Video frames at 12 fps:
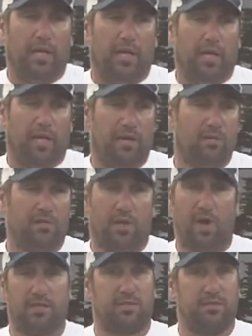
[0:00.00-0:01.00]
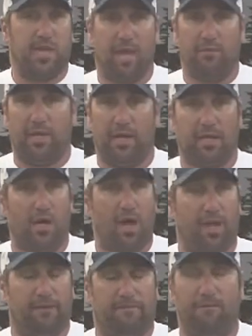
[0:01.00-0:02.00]
It was an awesome day. I mean, I
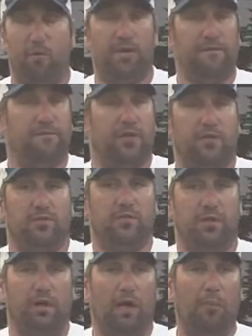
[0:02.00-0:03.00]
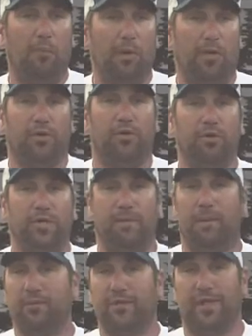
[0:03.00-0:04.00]
caught 40 fish, but it could only
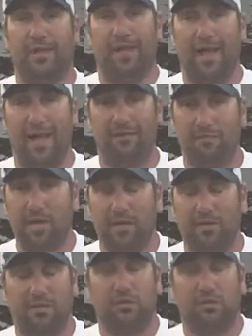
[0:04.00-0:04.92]
come up with 10.5 pounds.